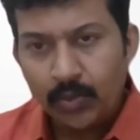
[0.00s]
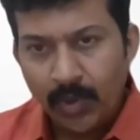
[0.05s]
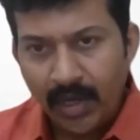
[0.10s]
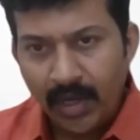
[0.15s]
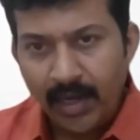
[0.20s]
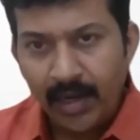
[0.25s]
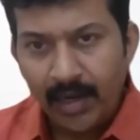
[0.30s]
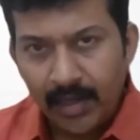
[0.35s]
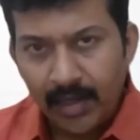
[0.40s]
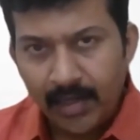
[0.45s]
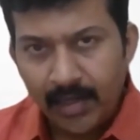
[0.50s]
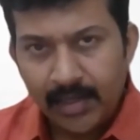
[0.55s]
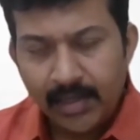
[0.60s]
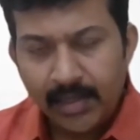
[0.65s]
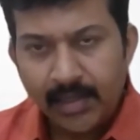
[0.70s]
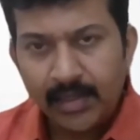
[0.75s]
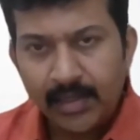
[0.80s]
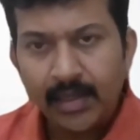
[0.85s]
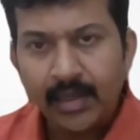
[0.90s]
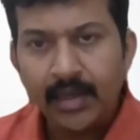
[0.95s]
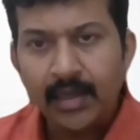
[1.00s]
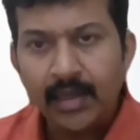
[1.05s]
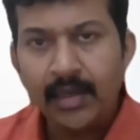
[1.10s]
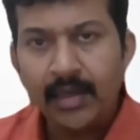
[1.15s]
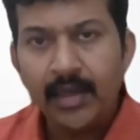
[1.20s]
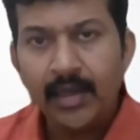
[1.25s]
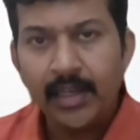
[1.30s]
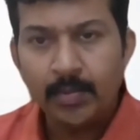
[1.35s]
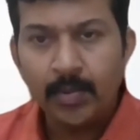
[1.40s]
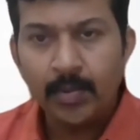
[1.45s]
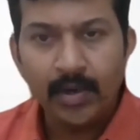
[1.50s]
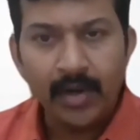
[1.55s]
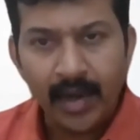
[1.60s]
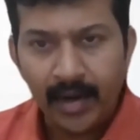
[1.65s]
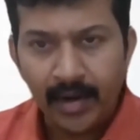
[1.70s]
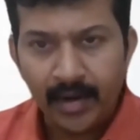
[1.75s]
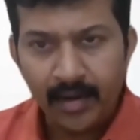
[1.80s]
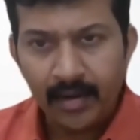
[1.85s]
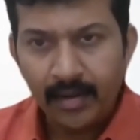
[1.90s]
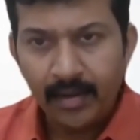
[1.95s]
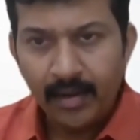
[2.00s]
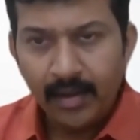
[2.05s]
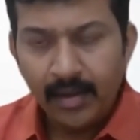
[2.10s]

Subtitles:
very less in an expert hand.